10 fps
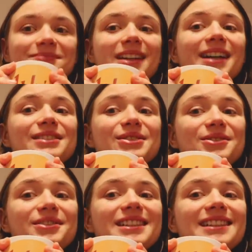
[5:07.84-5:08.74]
I
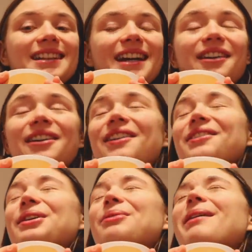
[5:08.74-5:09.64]
do really like
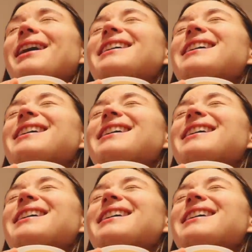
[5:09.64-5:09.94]
coffee, oh my